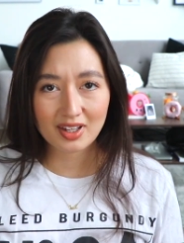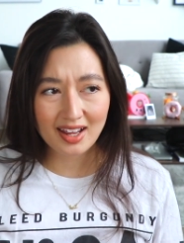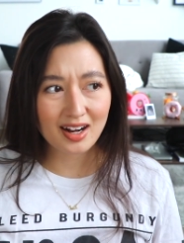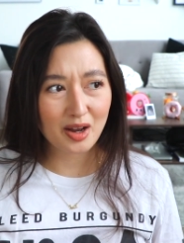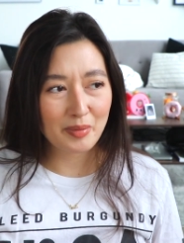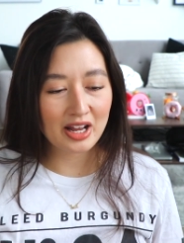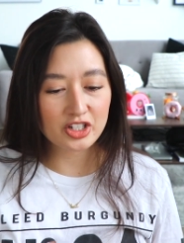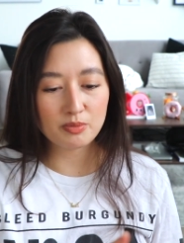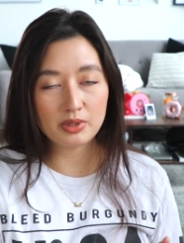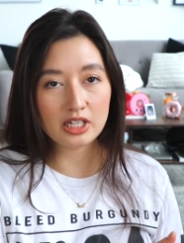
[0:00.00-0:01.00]
And
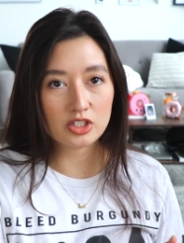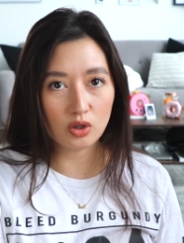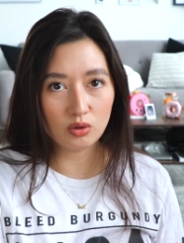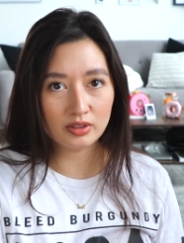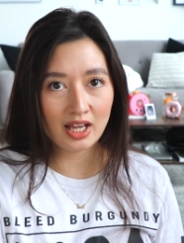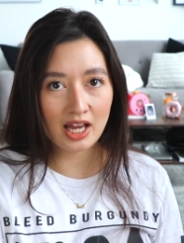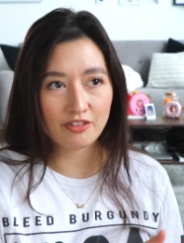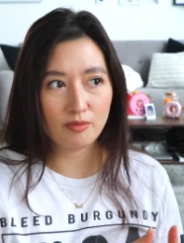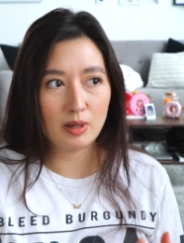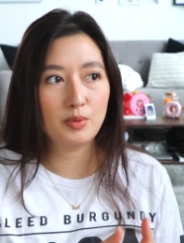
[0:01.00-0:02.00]
imagine being told that
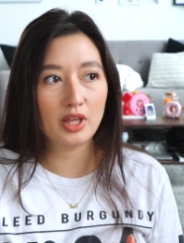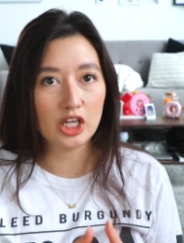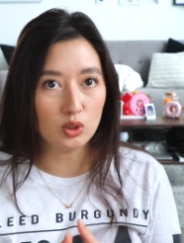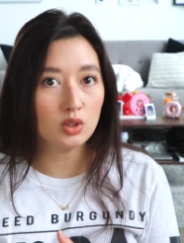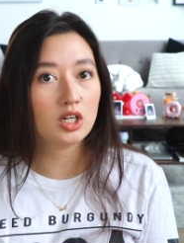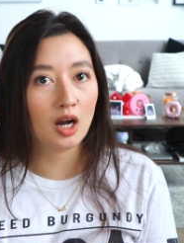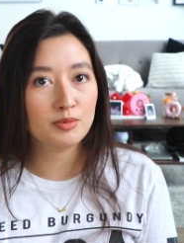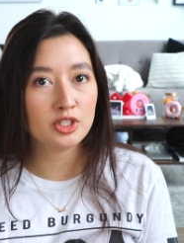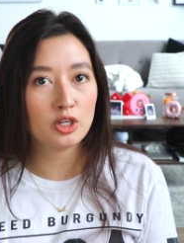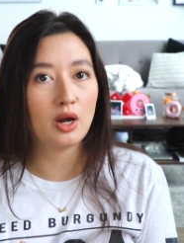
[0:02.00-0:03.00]
from people that you look
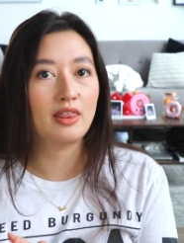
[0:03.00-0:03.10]
up to